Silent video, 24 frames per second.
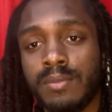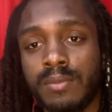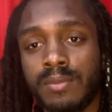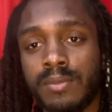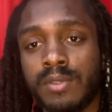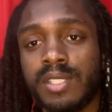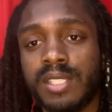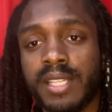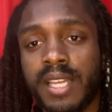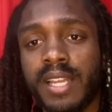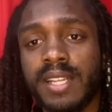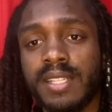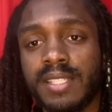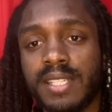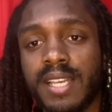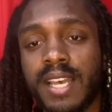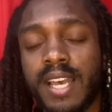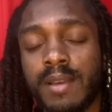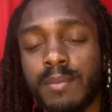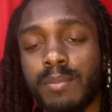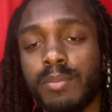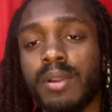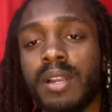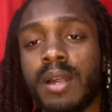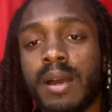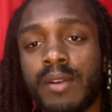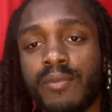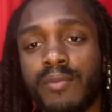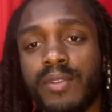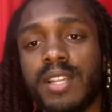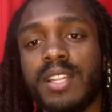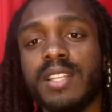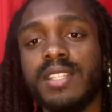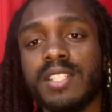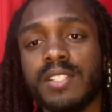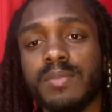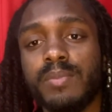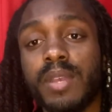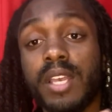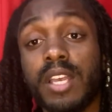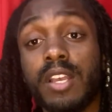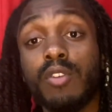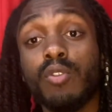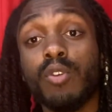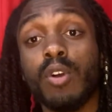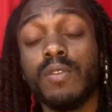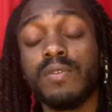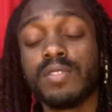saying tech, but I really just mean
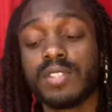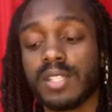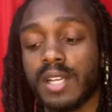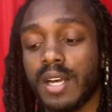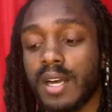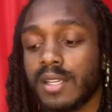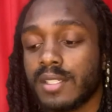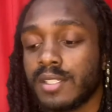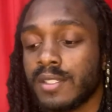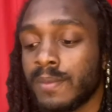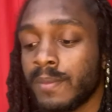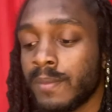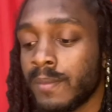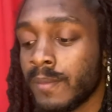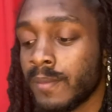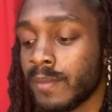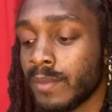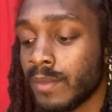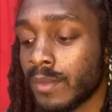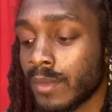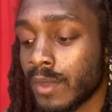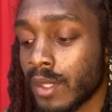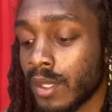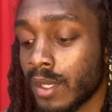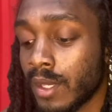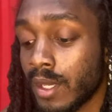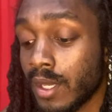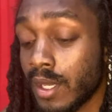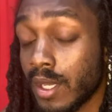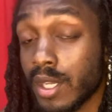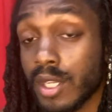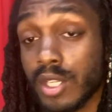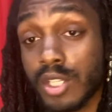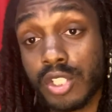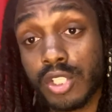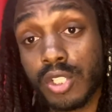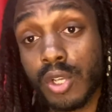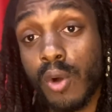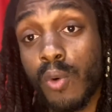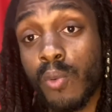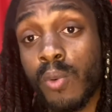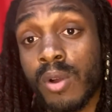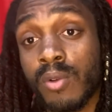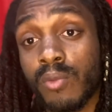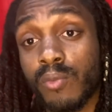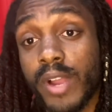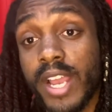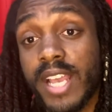growth stocks. So
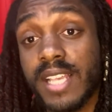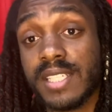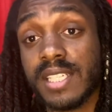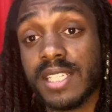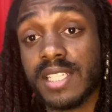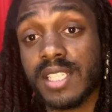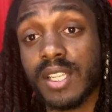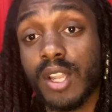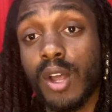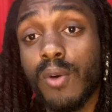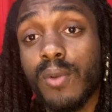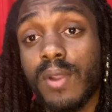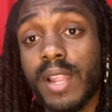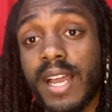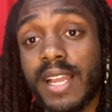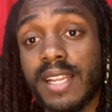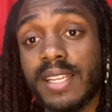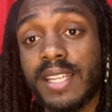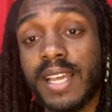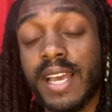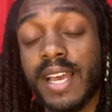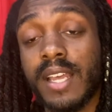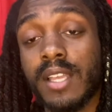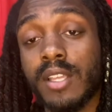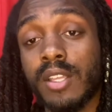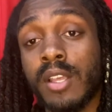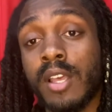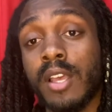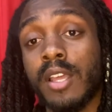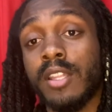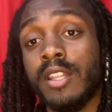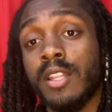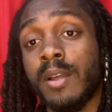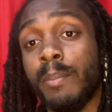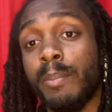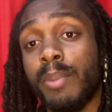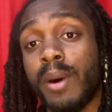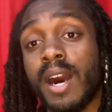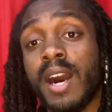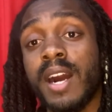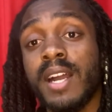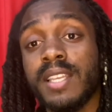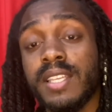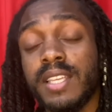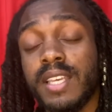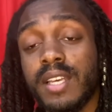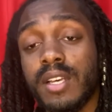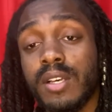when rates is low like that, the
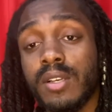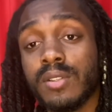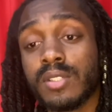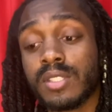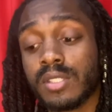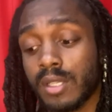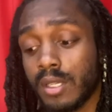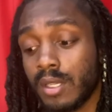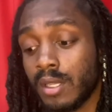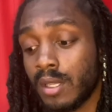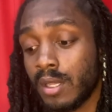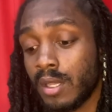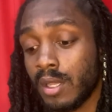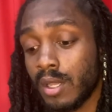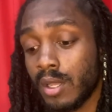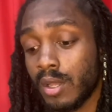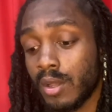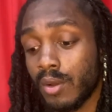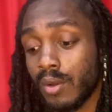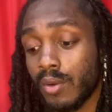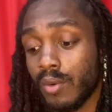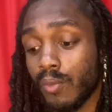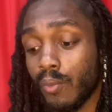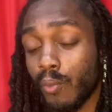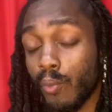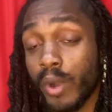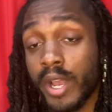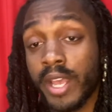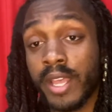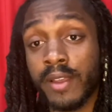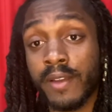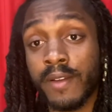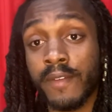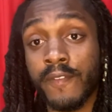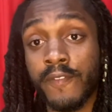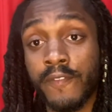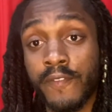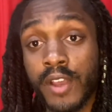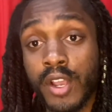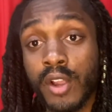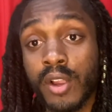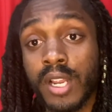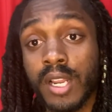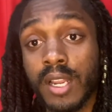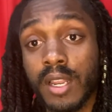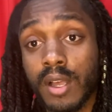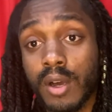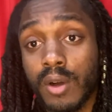bond yields went
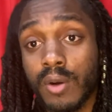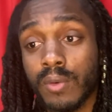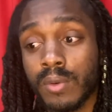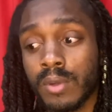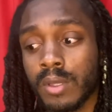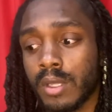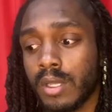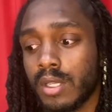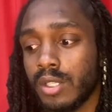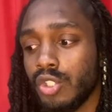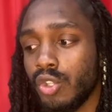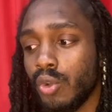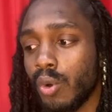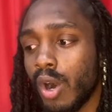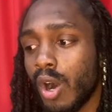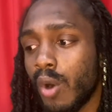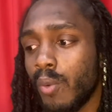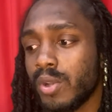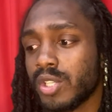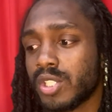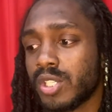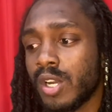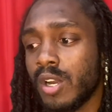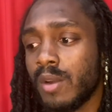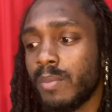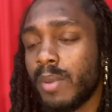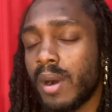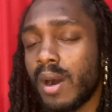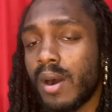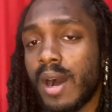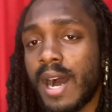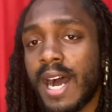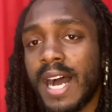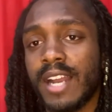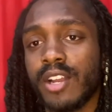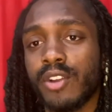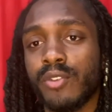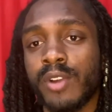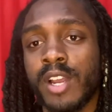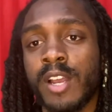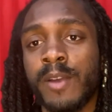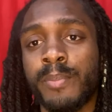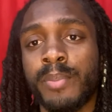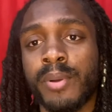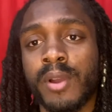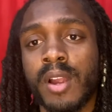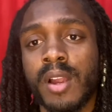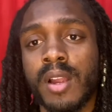very low. You always hear about our
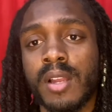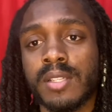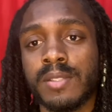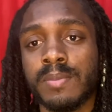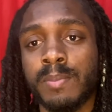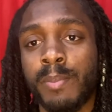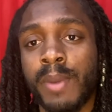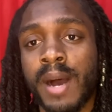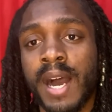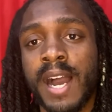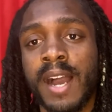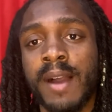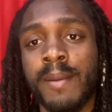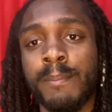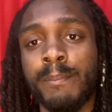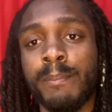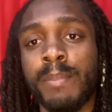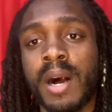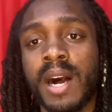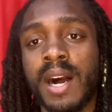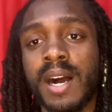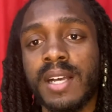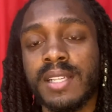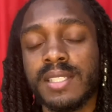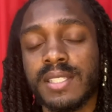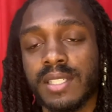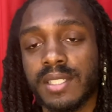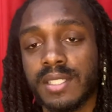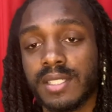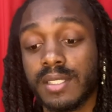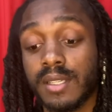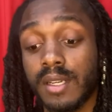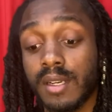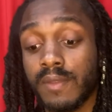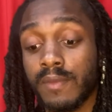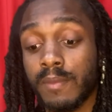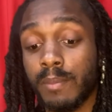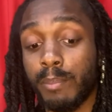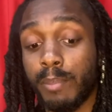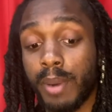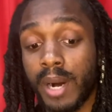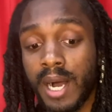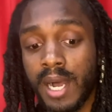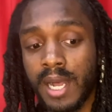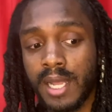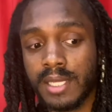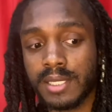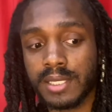grandparents buying bonds and stuff.
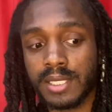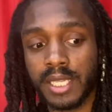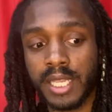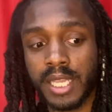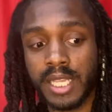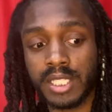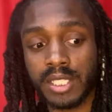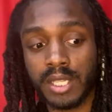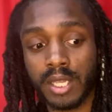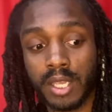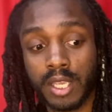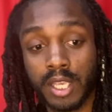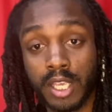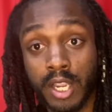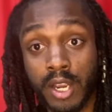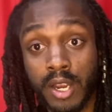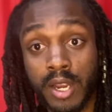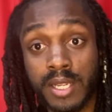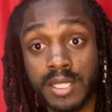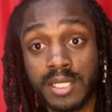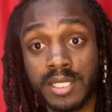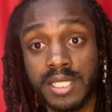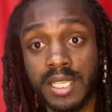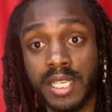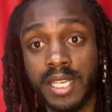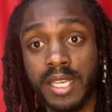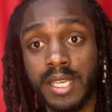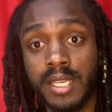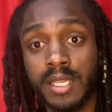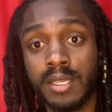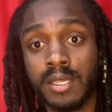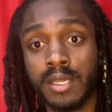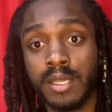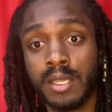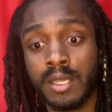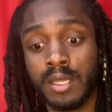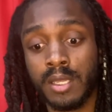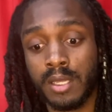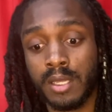Bonds is a guaranteed